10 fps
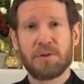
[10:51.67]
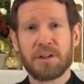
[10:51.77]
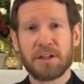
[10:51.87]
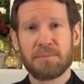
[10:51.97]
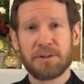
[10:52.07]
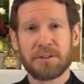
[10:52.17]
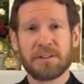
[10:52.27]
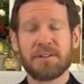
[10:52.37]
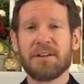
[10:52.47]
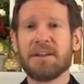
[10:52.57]
Holy
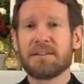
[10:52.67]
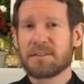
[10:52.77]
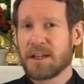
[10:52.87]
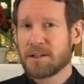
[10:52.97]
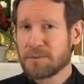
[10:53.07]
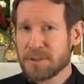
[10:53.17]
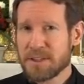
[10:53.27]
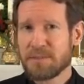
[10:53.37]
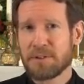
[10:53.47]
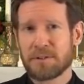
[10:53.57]
Communion, desire to
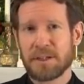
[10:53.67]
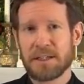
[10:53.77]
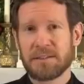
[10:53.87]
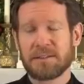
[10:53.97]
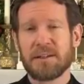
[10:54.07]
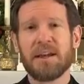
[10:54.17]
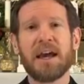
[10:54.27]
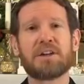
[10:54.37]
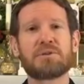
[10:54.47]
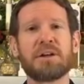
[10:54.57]
receive the grace,
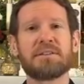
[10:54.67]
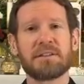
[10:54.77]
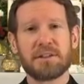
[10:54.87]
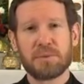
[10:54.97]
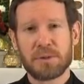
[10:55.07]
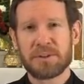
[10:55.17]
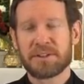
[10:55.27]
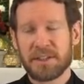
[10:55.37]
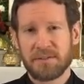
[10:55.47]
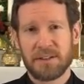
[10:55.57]
and trust that you will
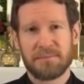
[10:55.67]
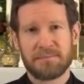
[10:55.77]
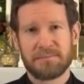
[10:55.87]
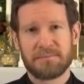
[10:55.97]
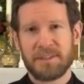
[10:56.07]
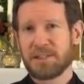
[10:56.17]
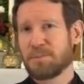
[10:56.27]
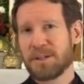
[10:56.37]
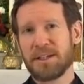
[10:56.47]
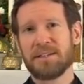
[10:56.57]
receive it. That's
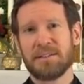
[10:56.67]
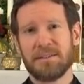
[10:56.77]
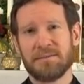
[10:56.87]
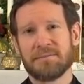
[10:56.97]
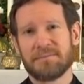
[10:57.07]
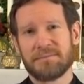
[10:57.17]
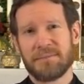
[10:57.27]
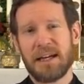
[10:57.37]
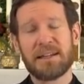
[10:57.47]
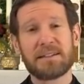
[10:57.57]
pretty easy.
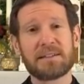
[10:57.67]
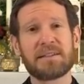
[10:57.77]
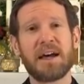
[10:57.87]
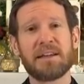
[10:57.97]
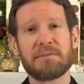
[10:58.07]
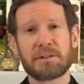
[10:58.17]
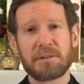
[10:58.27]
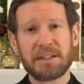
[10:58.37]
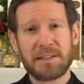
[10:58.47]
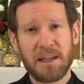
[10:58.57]
And it's a sign of the
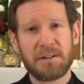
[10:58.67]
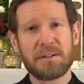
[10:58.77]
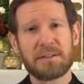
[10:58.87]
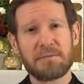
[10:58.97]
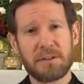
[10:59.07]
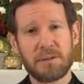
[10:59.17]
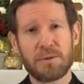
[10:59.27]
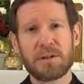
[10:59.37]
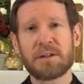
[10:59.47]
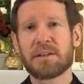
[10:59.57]
great tenderness of the
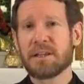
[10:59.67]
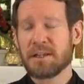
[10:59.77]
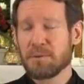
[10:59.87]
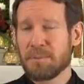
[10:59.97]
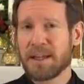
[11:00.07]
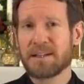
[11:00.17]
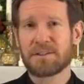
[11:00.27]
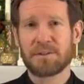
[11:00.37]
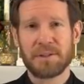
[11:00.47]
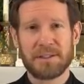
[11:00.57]
Lord that He would make it
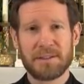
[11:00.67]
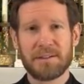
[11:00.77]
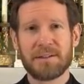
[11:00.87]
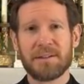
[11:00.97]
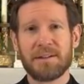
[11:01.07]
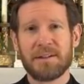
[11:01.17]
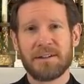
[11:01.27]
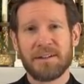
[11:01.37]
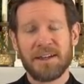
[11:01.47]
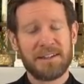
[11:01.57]
so easy.
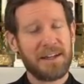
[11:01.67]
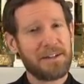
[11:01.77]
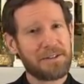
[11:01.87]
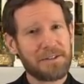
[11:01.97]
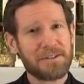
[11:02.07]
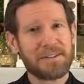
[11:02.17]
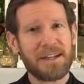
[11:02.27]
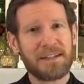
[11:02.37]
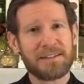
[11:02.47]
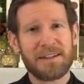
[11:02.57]
And yet, in a certain
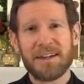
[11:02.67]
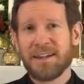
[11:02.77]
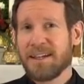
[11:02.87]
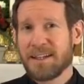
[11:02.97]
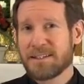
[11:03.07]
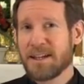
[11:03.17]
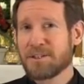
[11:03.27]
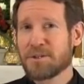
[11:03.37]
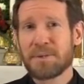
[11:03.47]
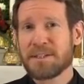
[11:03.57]
sense, it's
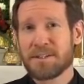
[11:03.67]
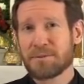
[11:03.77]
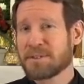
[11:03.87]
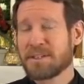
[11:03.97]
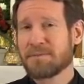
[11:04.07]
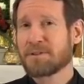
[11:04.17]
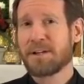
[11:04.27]
not so easy to receive the